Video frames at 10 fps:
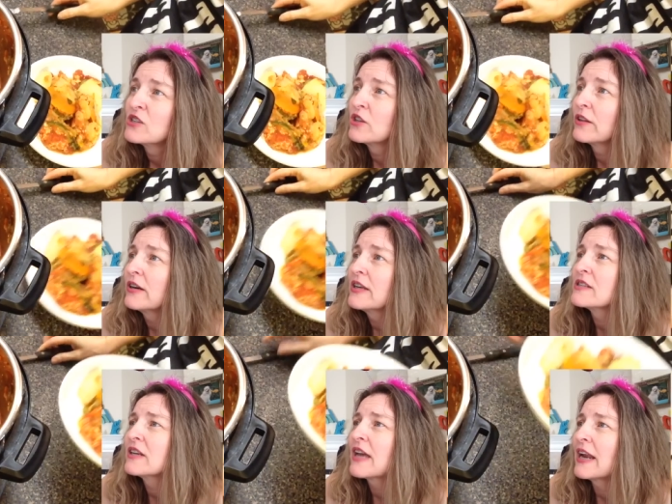So there it
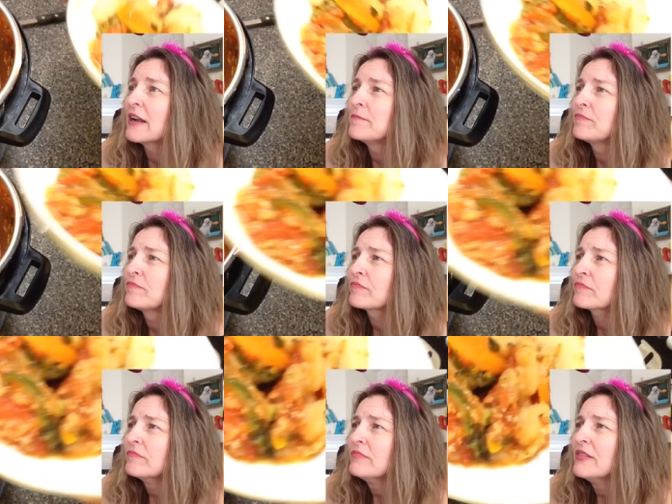is. Look at it.
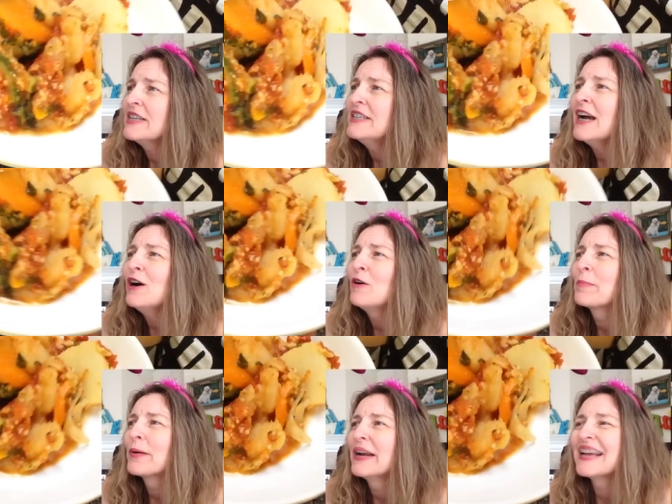Shell,
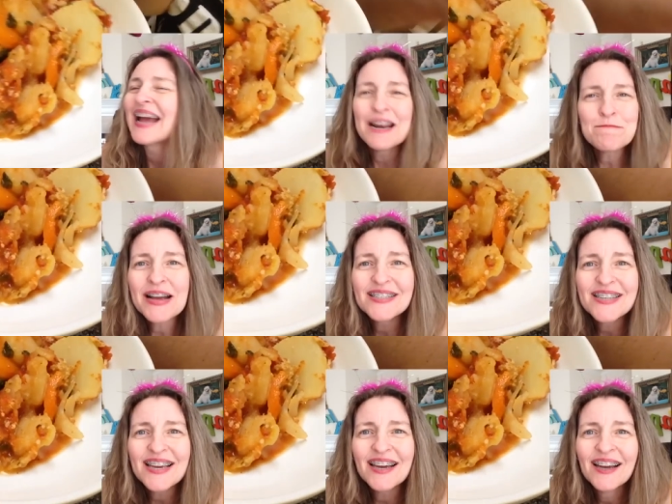pretty, kind of
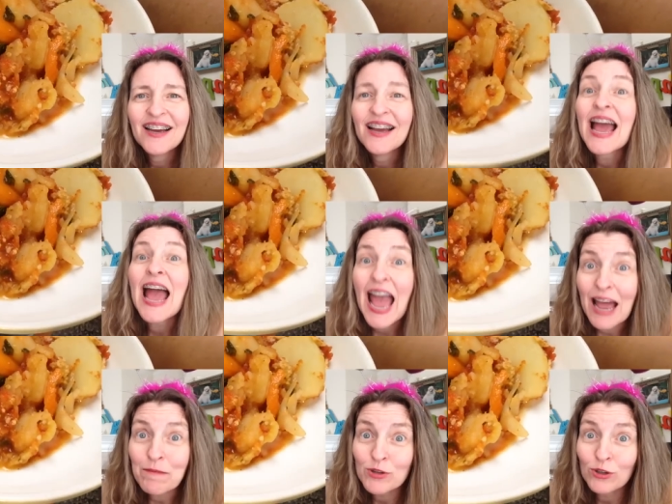messy.
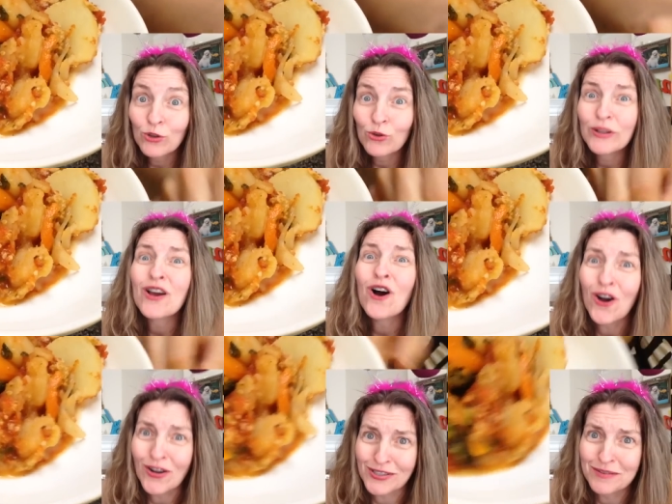Absolutely
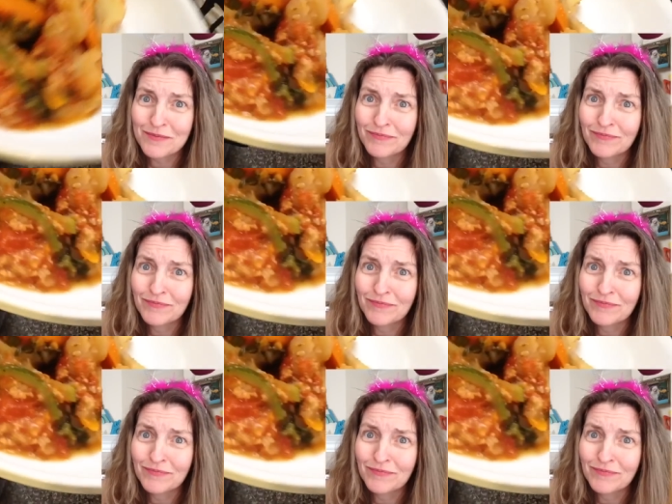awesome.